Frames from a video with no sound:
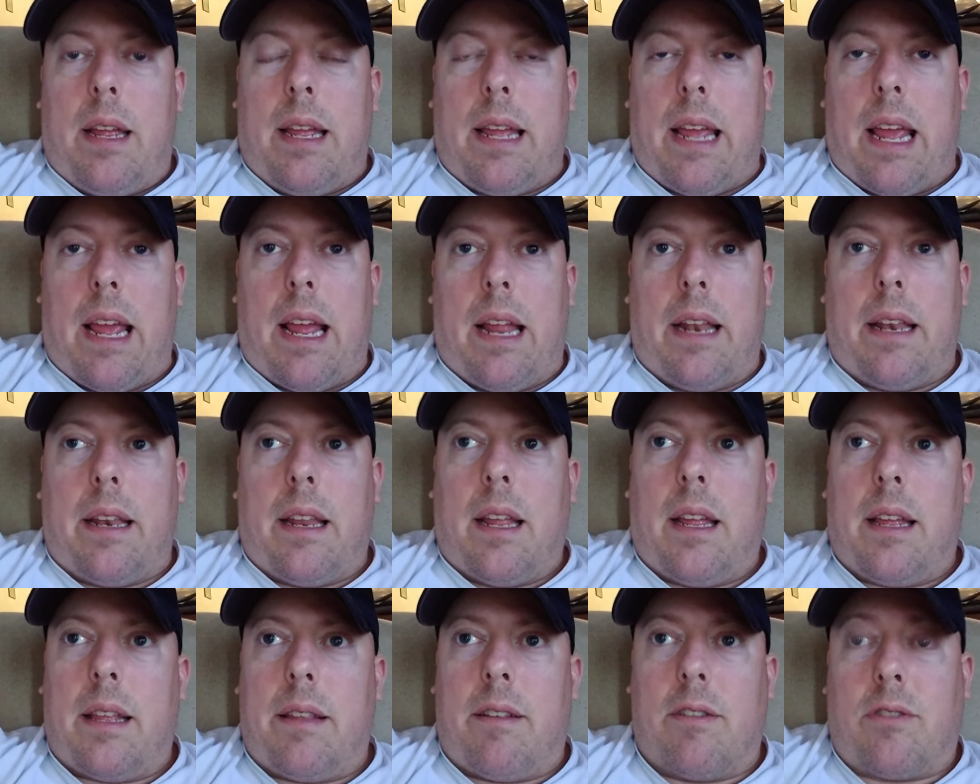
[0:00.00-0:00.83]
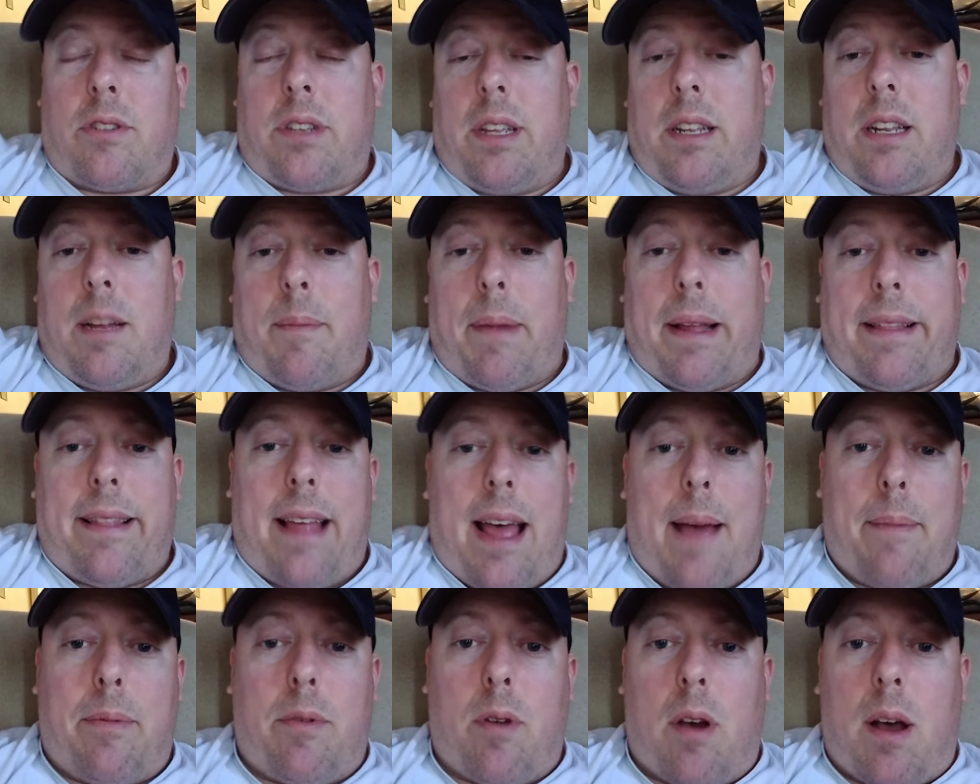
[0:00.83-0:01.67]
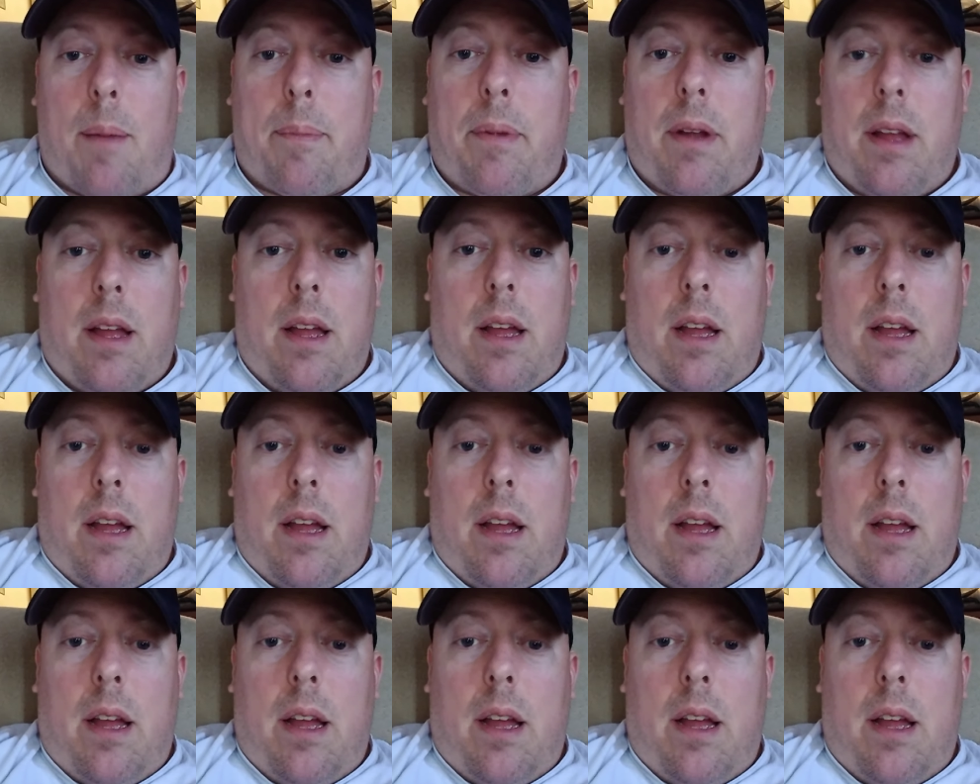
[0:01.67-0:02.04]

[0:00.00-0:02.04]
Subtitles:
and just getting on my laptop,